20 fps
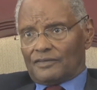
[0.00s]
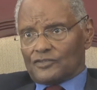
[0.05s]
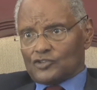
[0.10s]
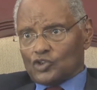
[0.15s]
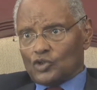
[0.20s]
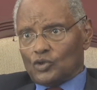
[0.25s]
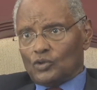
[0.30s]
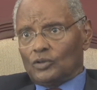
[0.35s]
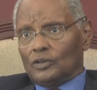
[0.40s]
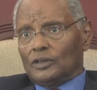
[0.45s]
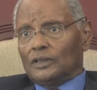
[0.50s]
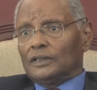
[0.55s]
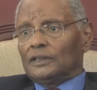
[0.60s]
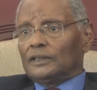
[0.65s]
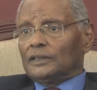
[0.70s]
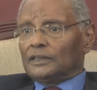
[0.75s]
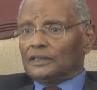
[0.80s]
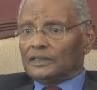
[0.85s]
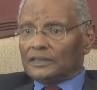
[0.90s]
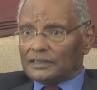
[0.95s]
So,
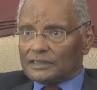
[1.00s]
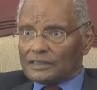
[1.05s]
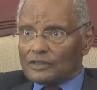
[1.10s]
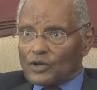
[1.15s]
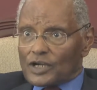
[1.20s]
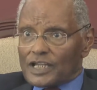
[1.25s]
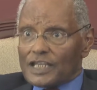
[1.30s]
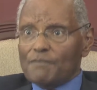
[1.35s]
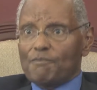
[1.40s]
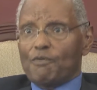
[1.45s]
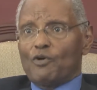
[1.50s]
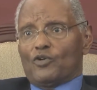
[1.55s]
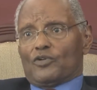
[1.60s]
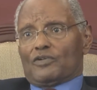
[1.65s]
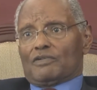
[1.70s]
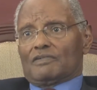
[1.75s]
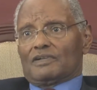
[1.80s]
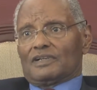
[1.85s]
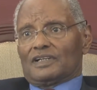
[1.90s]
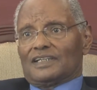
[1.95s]
keep on.
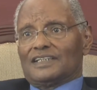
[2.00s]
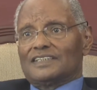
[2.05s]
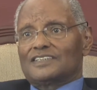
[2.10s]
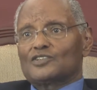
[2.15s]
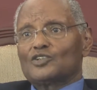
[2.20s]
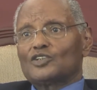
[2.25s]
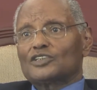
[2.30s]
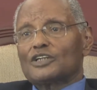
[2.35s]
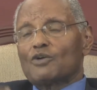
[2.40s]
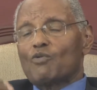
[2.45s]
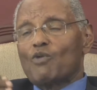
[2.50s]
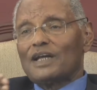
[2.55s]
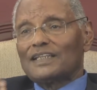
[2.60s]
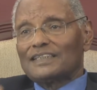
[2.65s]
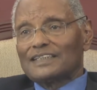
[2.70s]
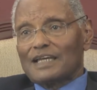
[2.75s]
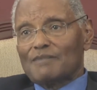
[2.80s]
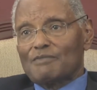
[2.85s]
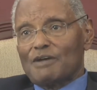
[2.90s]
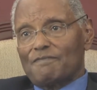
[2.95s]
It's not a
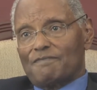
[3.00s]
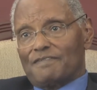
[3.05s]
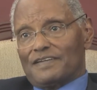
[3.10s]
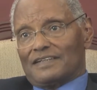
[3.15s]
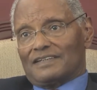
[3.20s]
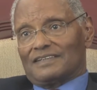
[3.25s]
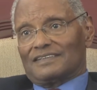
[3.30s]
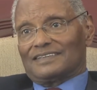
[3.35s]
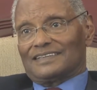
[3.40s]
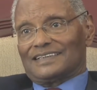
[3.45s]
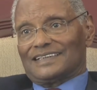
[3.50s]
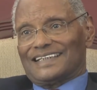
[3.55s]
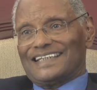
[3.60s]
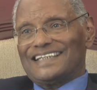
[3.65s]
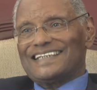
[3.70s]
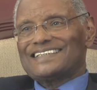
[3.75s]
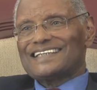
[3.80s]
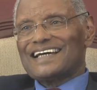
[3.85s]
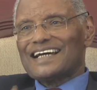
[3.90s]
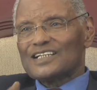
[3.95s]
one-time affair.
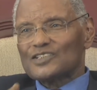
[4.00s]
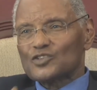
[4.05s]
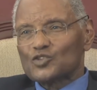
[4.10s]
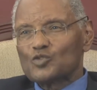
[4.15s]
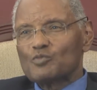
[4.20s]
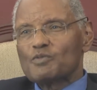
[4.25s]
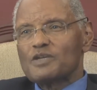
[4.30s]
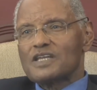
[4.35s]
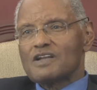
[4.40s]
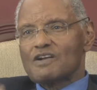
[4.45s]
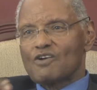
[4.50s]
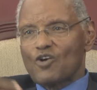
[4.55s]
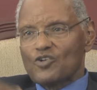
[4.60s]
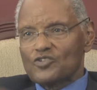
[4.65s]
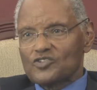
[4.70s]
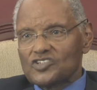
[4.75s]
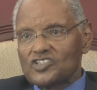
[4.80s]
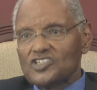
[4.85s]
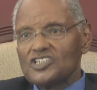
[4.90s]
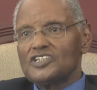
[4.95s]
It has to be
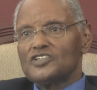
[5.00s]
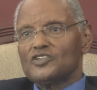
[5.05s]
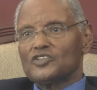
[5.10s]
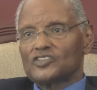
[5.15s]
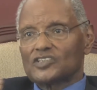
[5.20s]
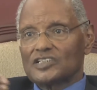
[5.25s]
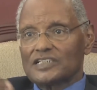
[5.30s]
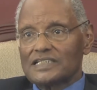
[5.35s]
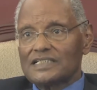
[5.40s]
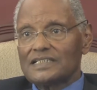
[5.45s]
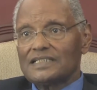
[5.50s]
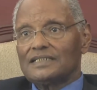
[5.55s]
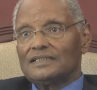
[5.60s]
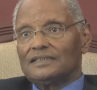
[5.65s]
continuously